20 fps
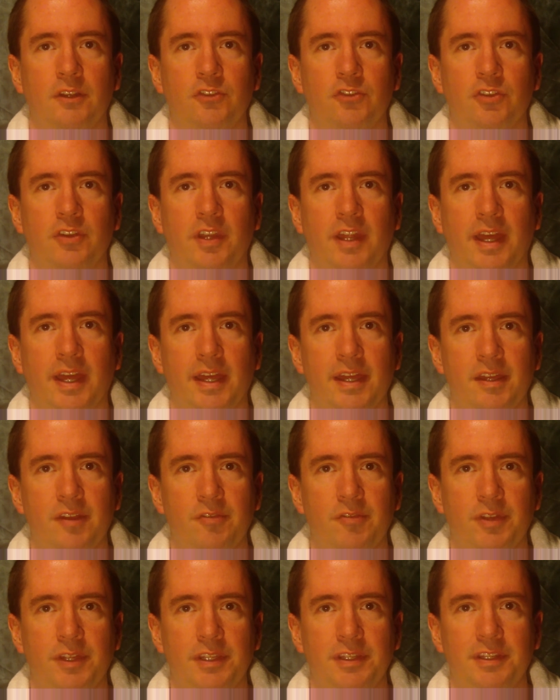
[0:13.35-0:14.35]
should
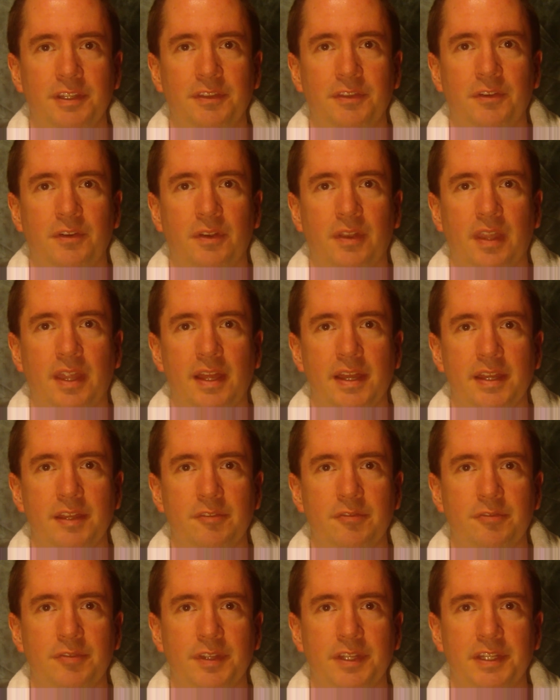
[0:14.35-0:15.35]
have it in their
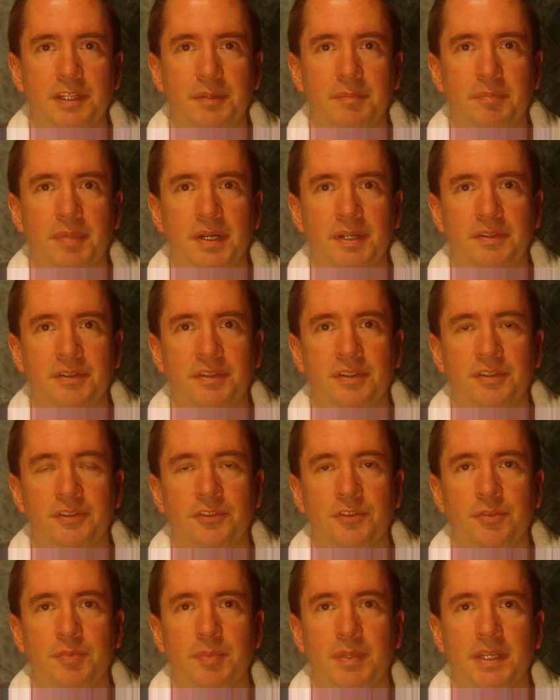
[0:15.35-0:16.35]
life in
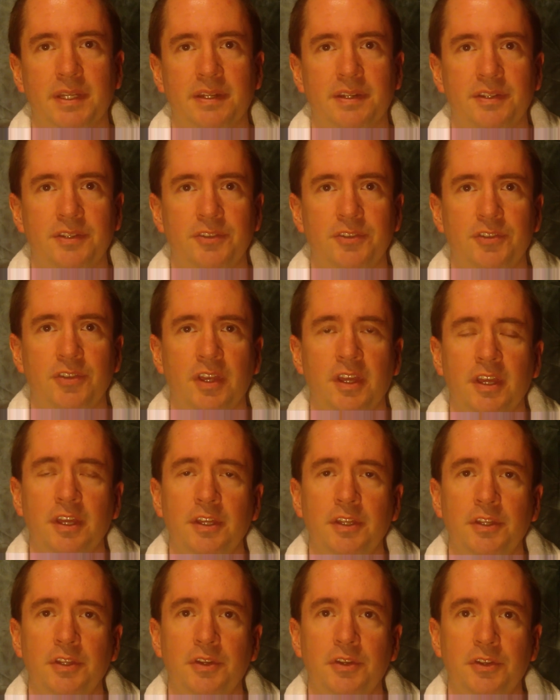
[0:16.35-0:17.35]
abundance because
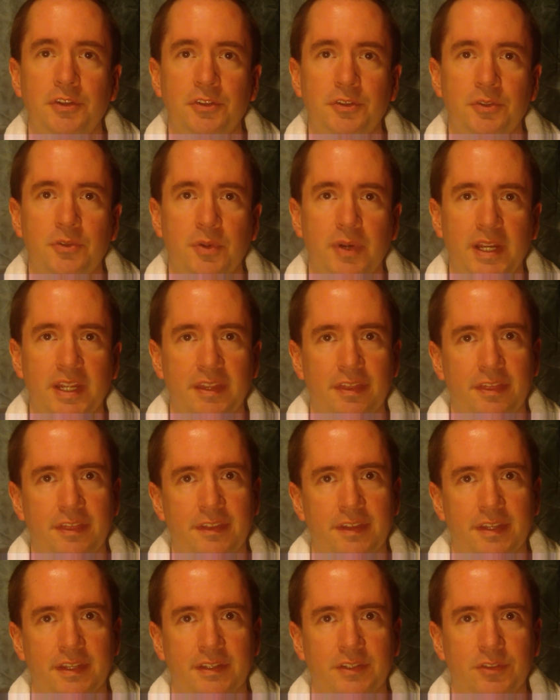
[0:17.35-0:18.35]
you can do great
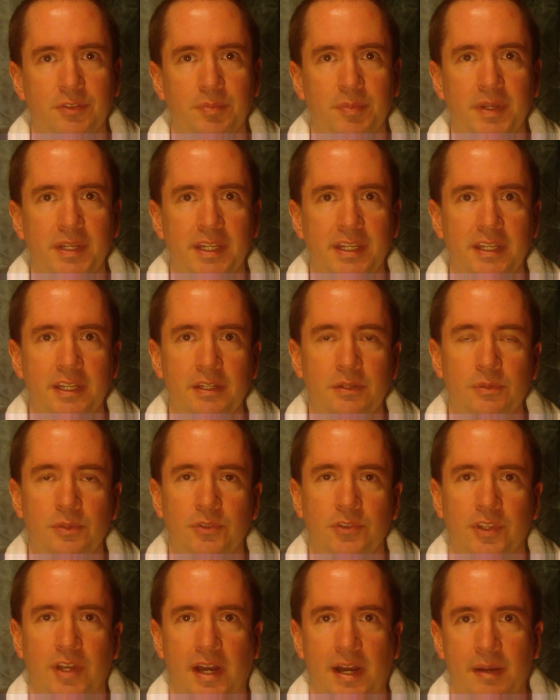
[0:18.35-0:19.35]
things. Money
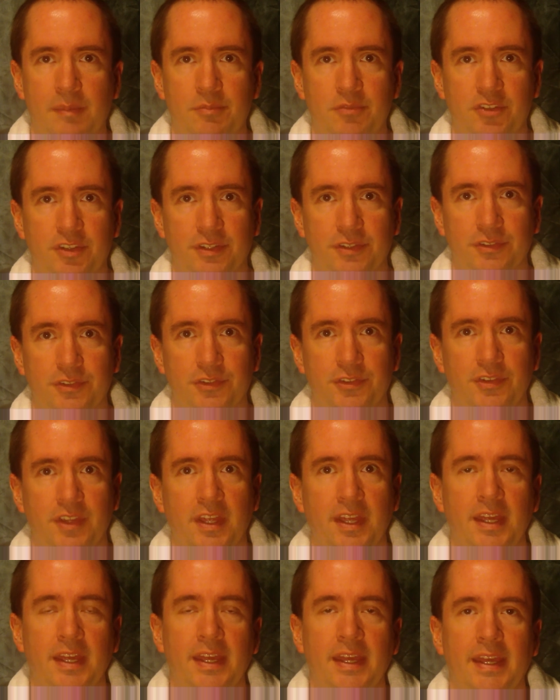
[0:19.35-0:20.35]
equals options.
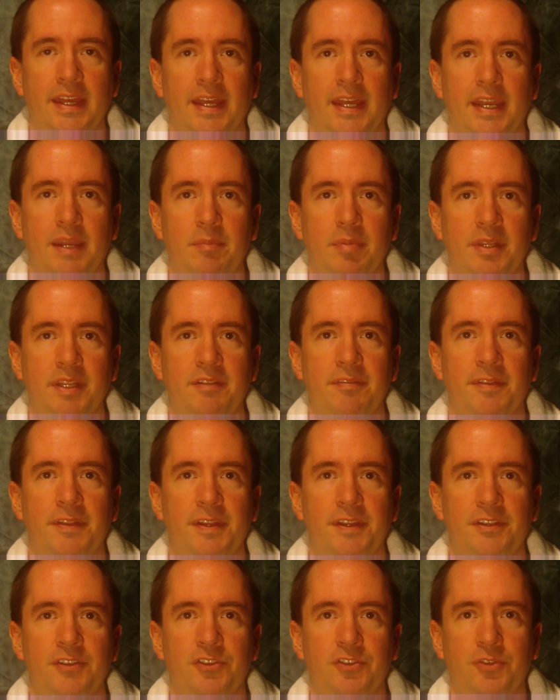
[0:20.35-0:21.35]
And I believe
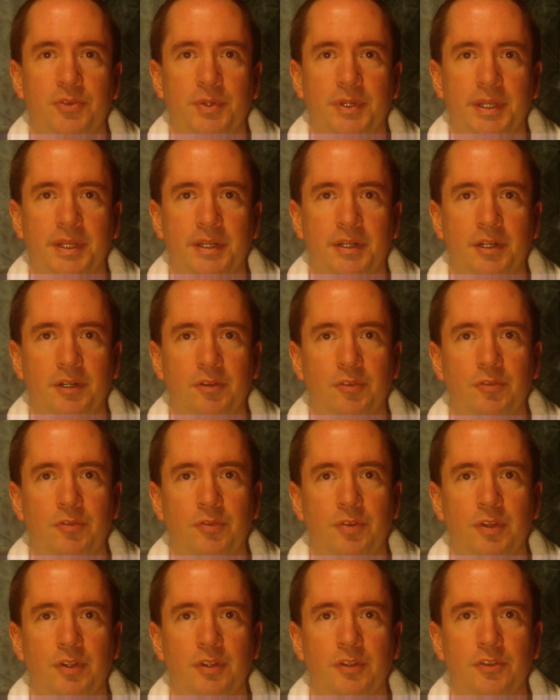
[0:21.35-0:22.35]
the history
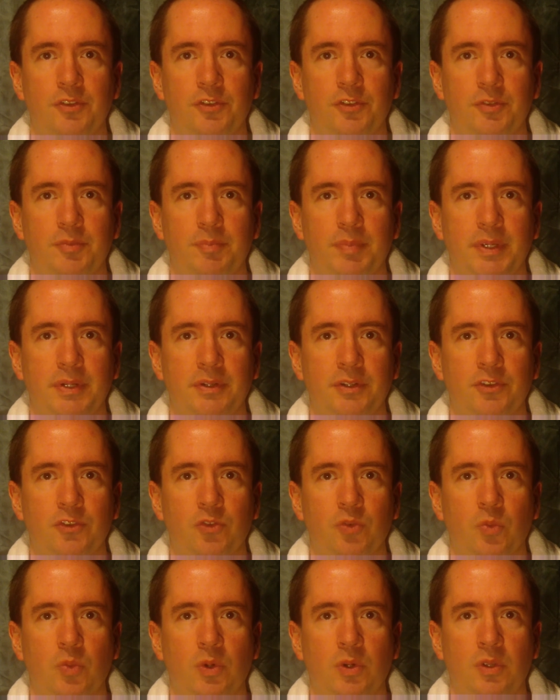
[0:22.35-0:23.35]
of
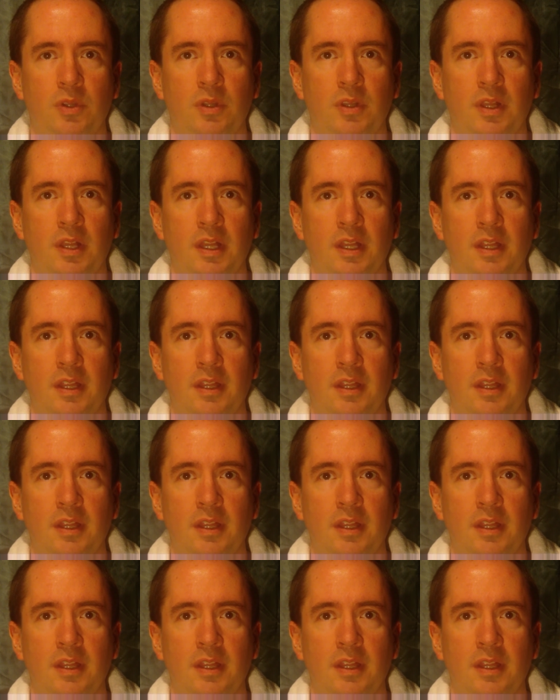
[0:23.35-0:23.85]
spiritual